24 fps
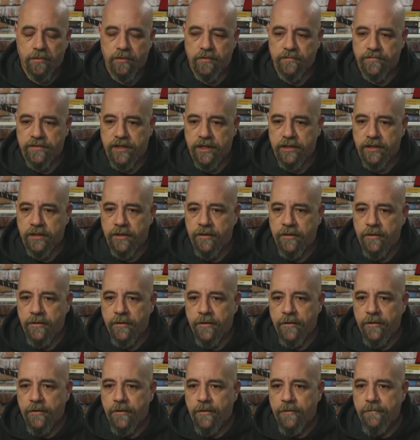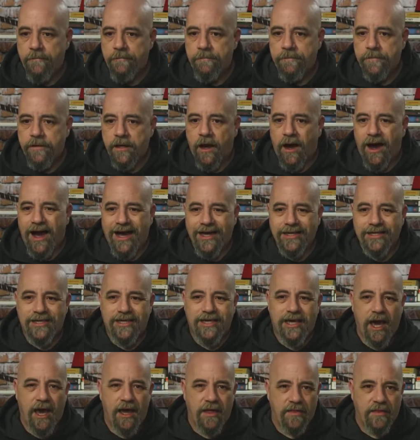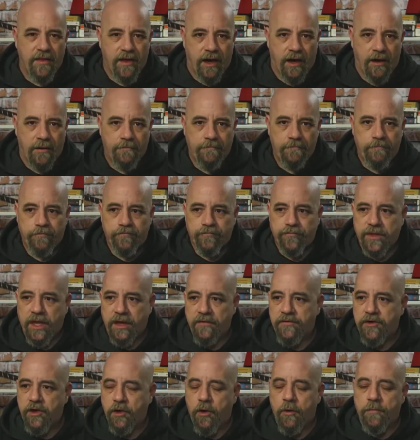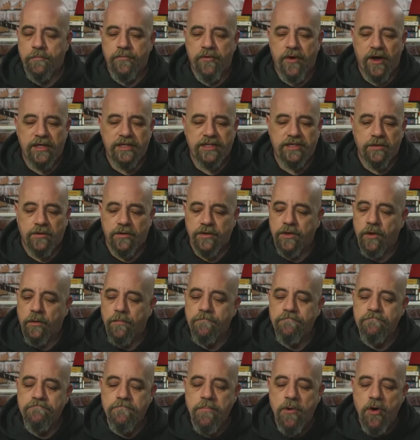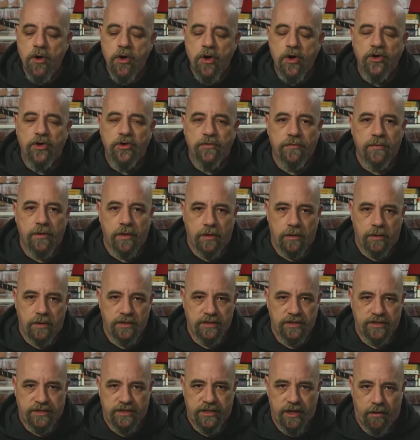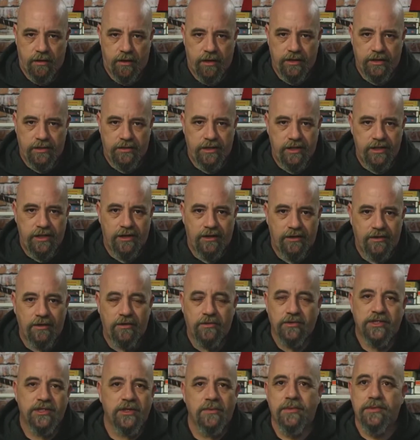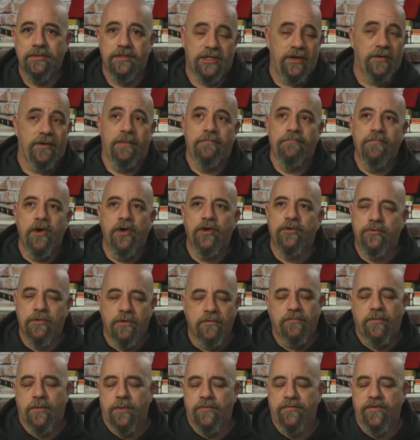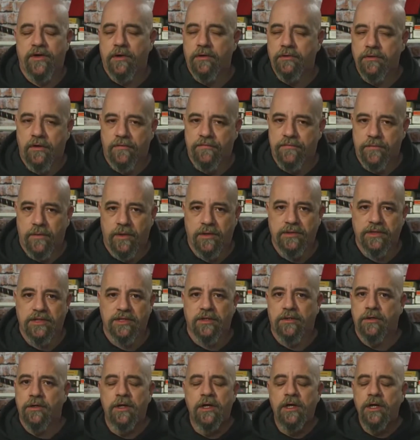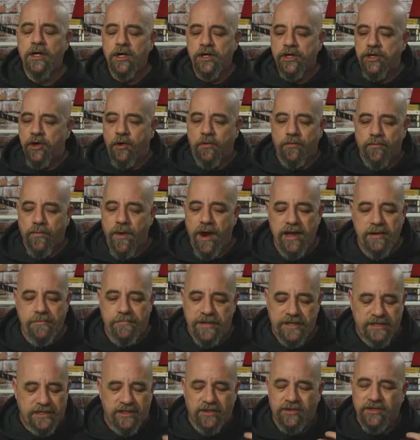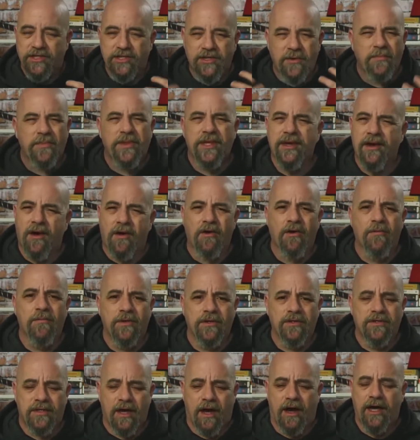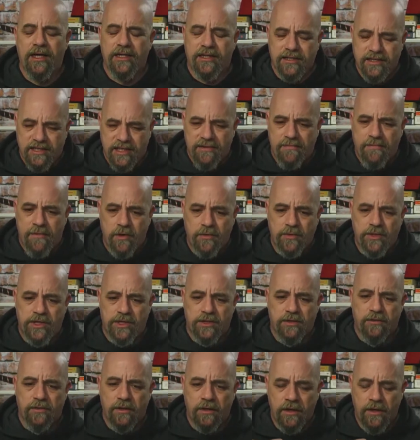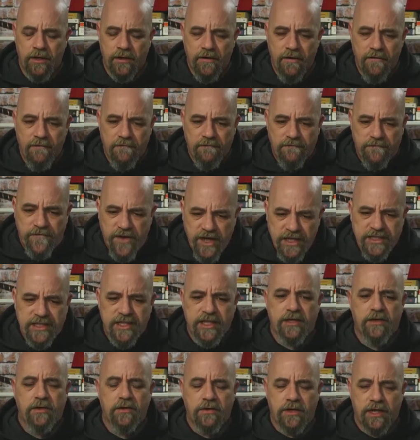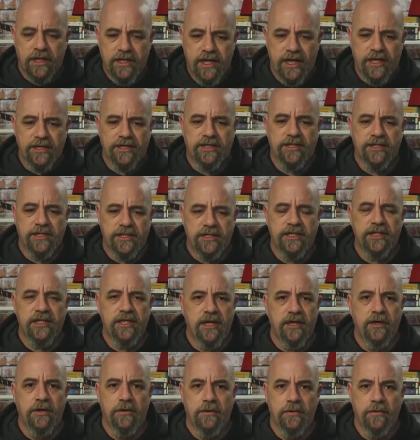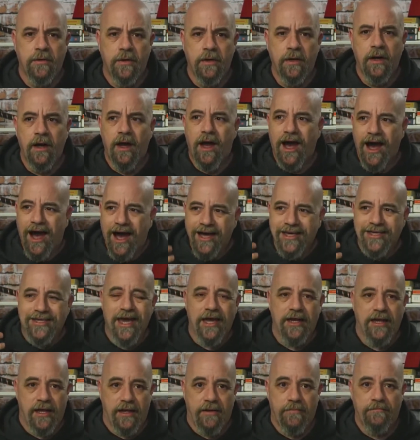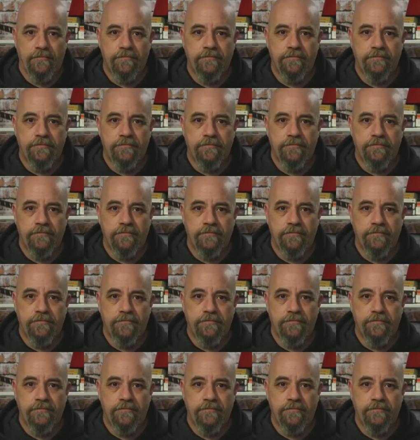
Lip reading: moved in. You know, I get that. If your oppressor or your murderer has died, you know, or someone, sorry, a murderer of one of your loved ones or your rapist or something horrible died, there's an emotional, physical connection to you. I get it.